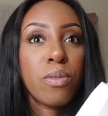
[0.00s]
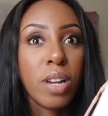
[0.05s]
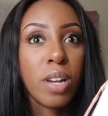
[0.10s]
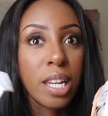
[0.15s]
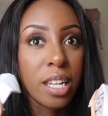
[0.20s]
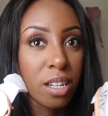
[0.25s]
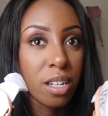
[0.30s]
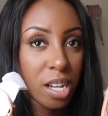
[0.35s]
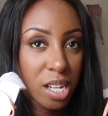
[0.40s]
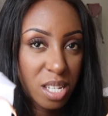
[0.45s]

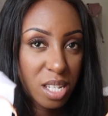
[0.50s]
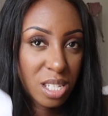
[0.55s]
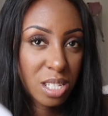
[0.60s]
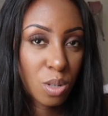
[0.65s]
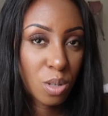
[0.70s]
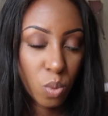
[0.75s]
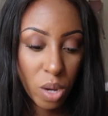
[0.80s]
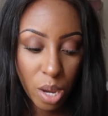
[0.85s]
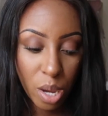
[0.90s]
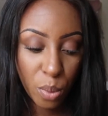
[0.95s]
really nice
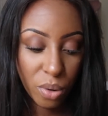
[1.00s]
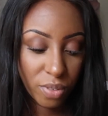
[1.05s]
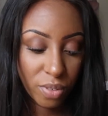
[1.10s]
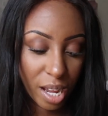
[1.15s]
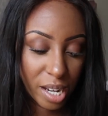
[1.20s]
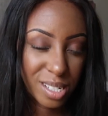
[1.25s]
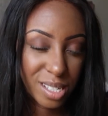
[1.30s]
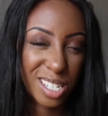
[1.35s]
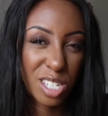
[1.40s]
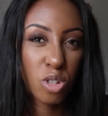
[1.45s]
to wear with
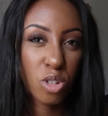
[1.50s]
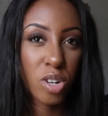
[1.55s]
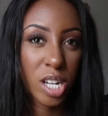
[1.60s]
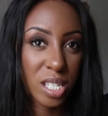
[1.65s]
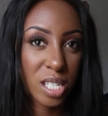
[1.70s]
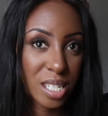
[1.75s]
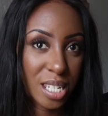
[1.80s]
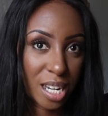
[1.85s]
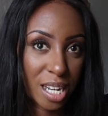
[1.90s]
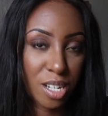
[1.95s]
like
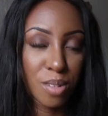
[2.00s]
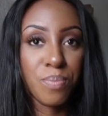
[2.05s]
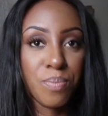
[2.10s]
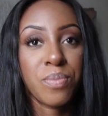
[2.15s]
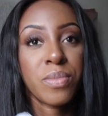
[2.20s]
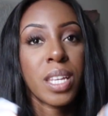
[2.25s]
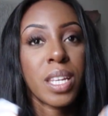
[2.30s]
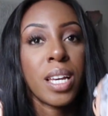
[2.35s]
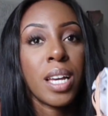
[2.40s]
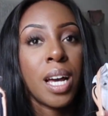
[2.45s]
distressed denim,